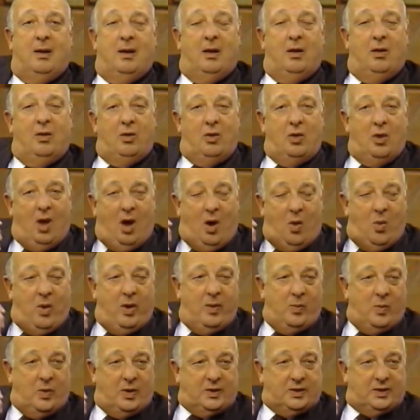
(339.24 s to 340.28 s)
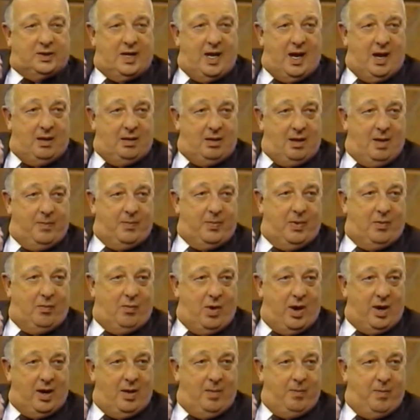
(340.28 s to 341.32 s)
No one will stand up
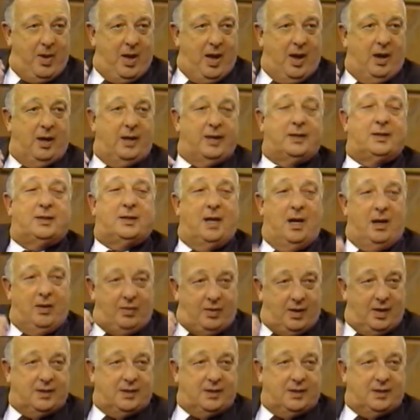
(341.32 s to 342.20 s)
and ring a bell and say,